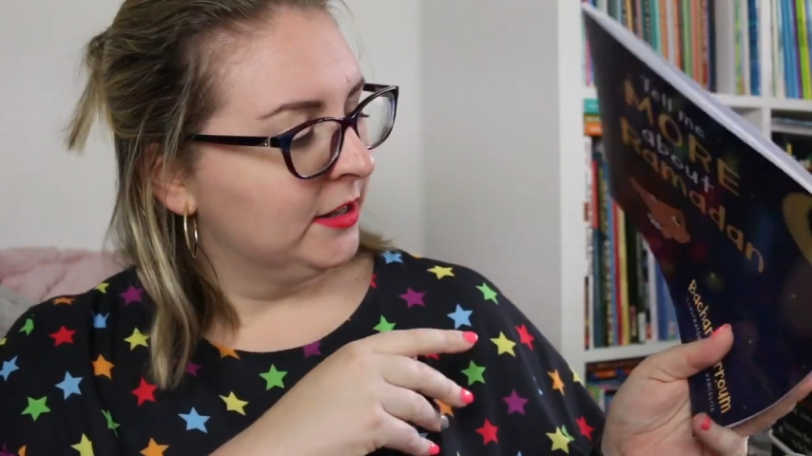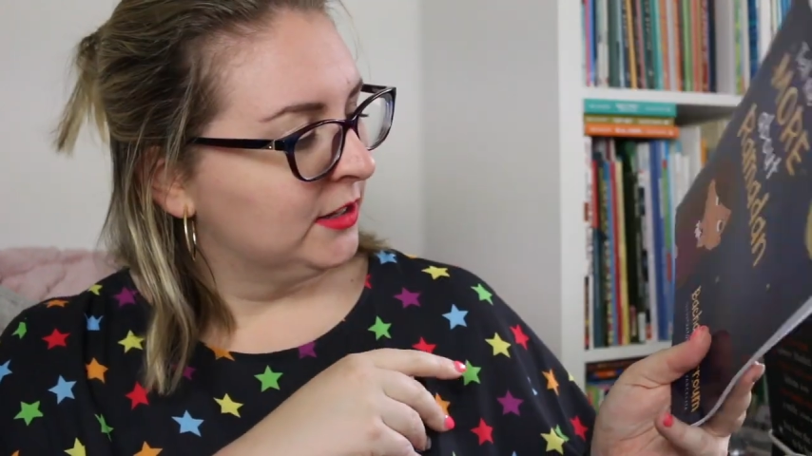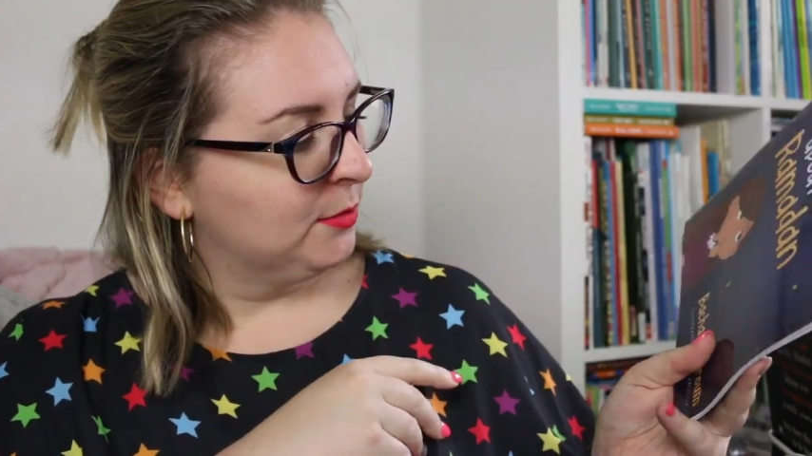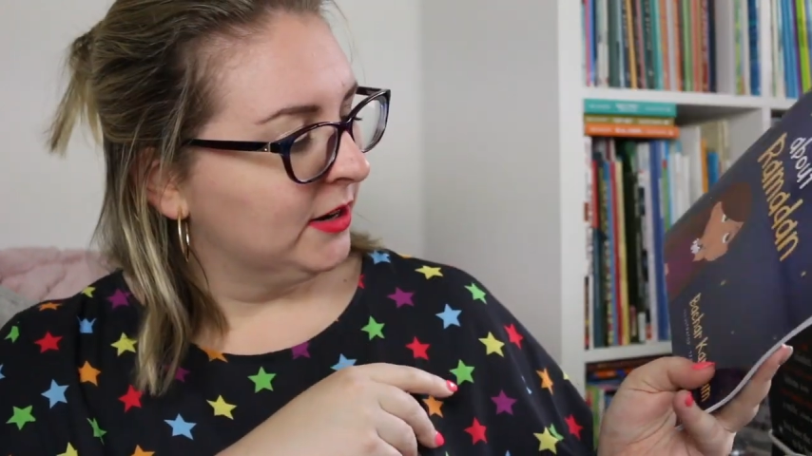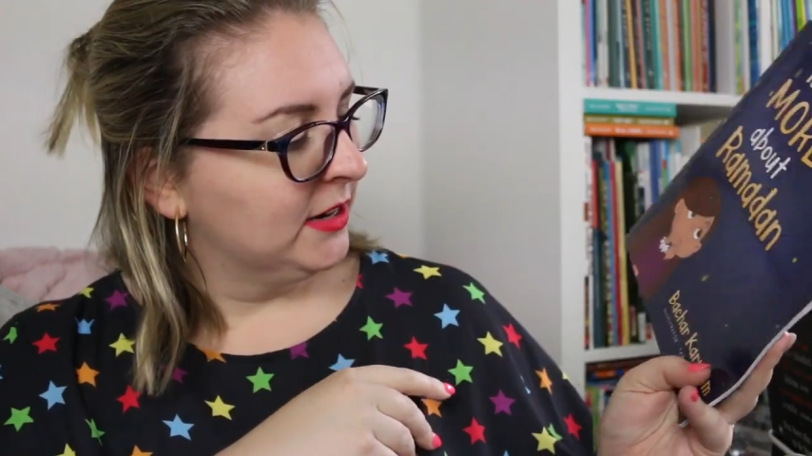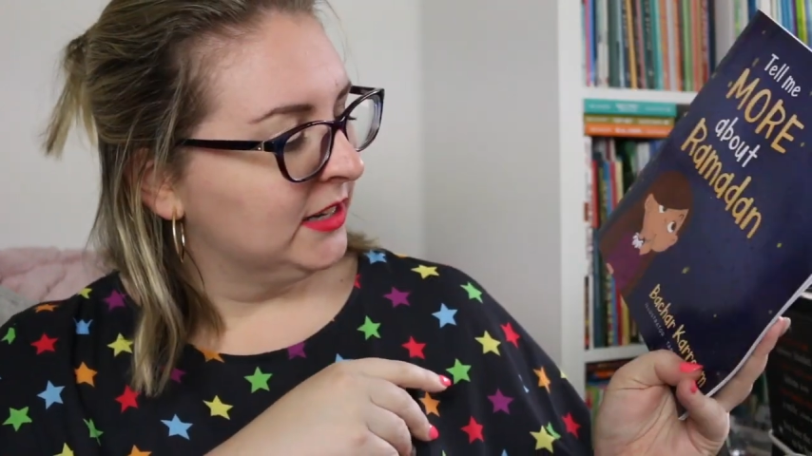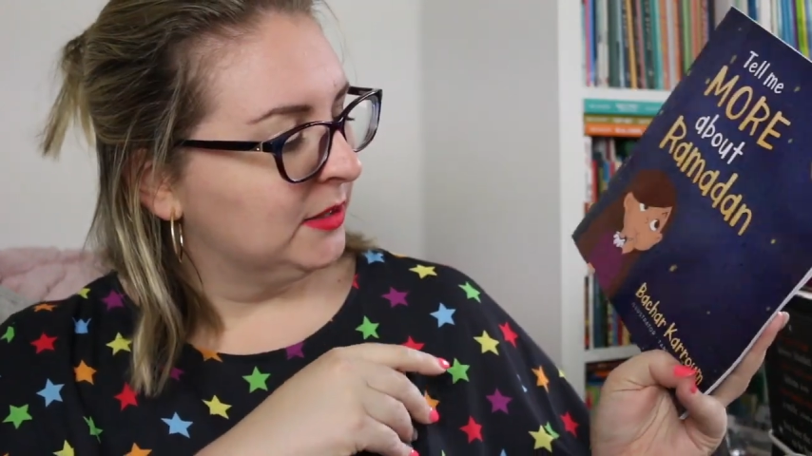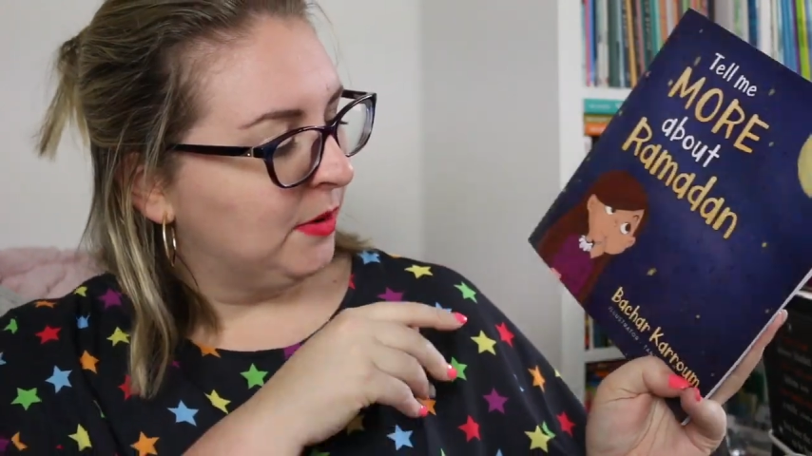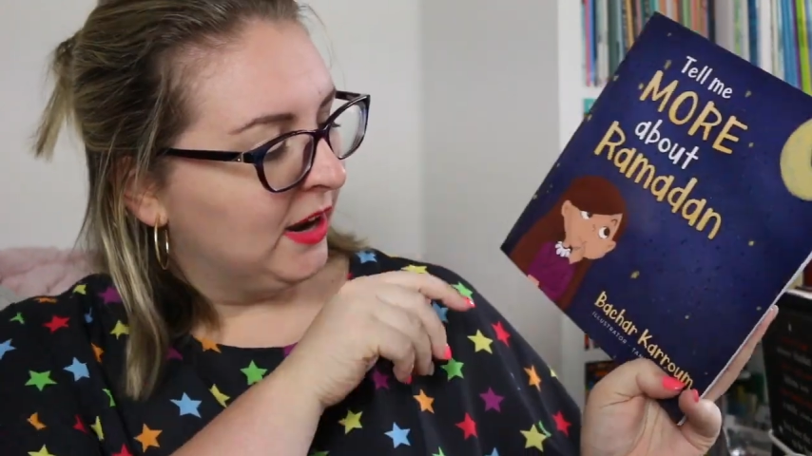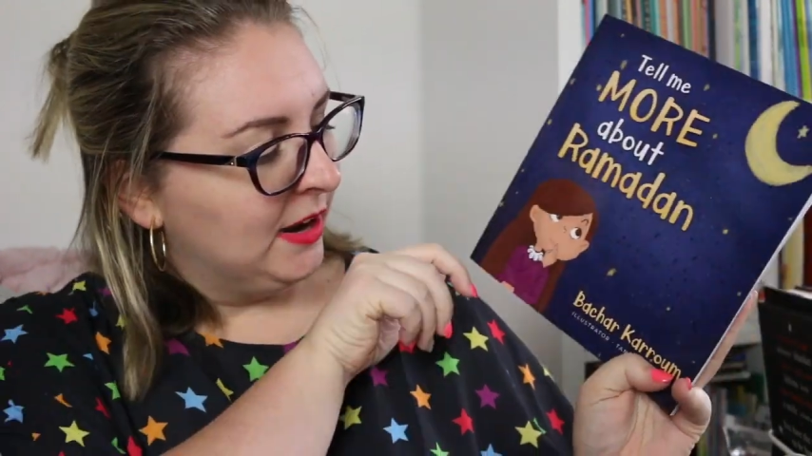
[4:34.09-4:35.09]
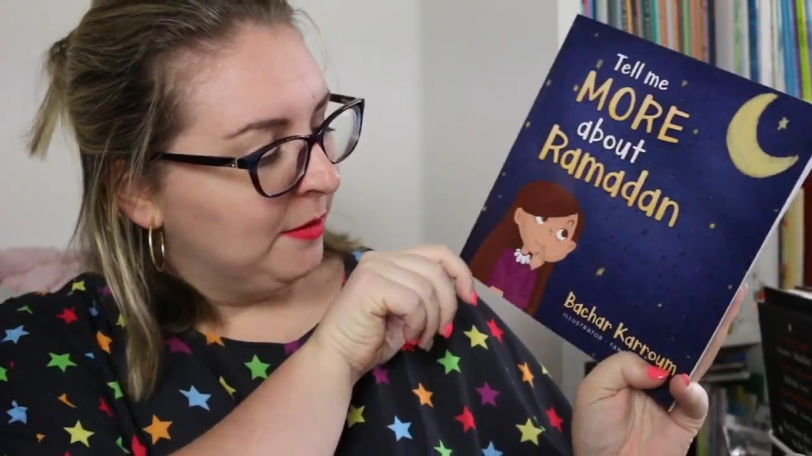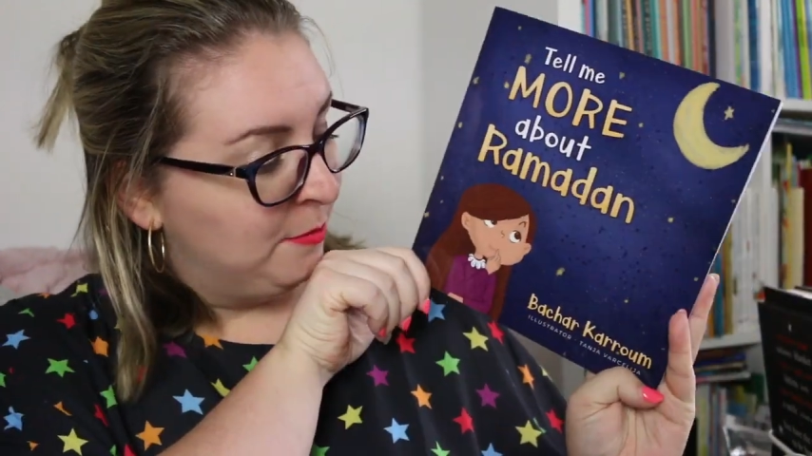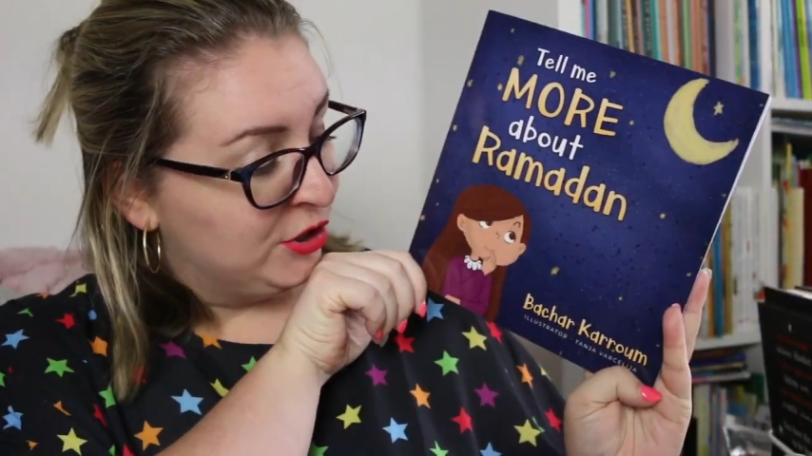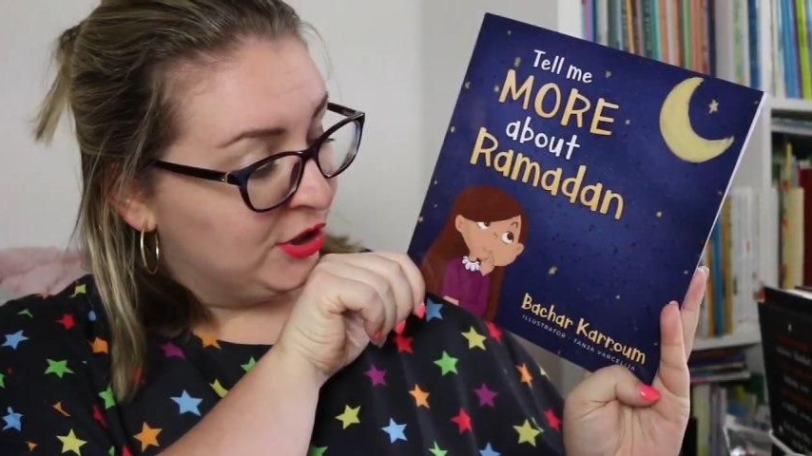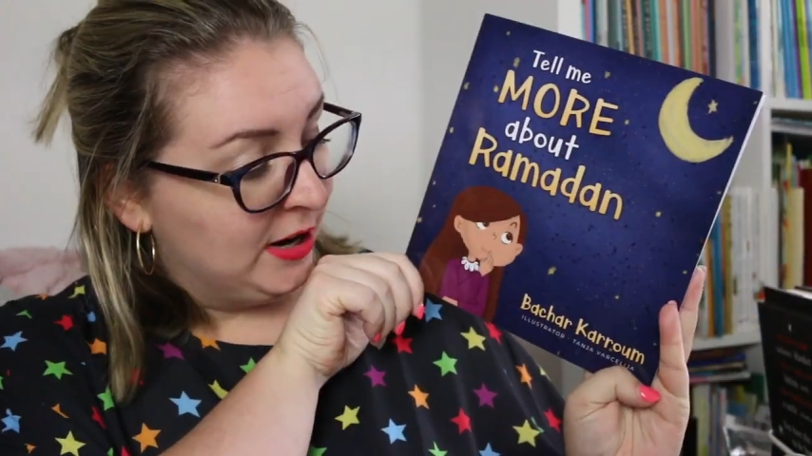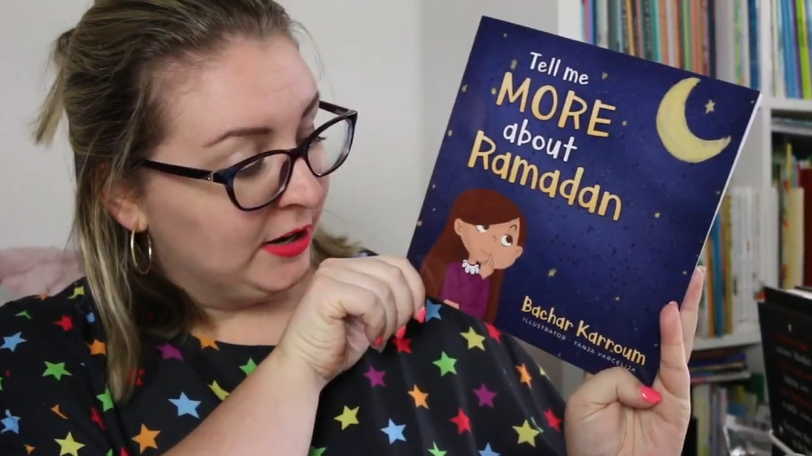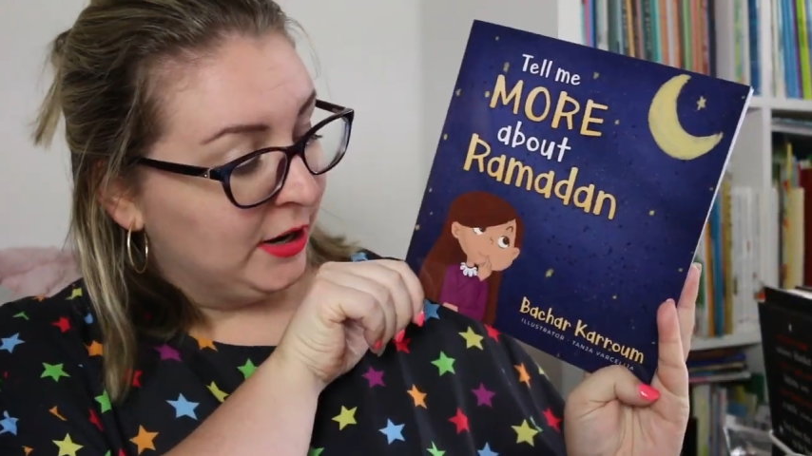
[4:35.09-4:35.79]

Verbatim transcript: This one is by Bachar